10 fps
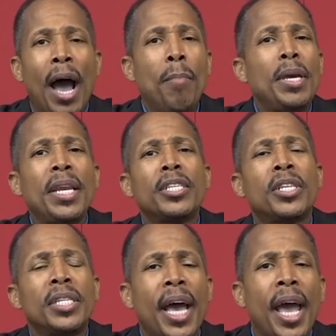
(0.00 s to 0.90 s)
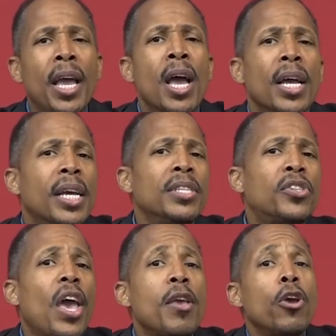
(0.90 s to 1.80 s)
How many today can
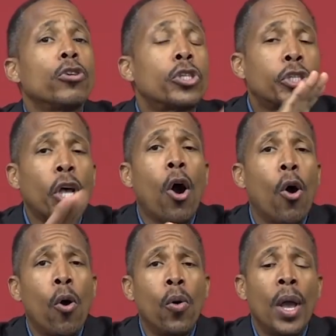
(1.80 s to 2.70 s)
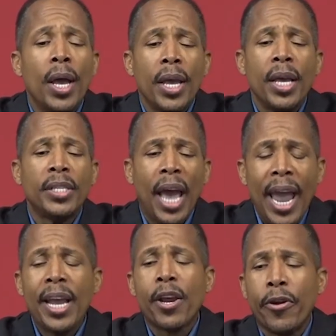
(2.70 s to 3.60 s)
say your soul is
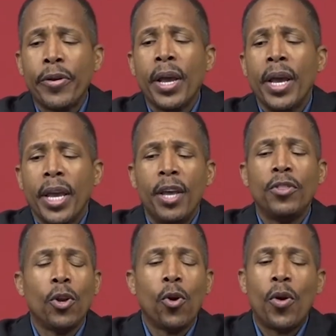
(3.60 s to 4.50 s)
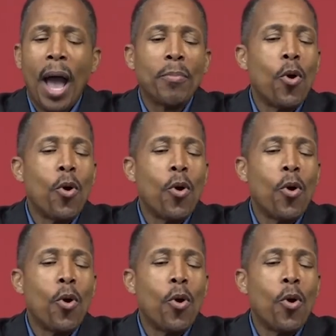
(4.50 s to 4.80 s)
anchored in the Lord? I'm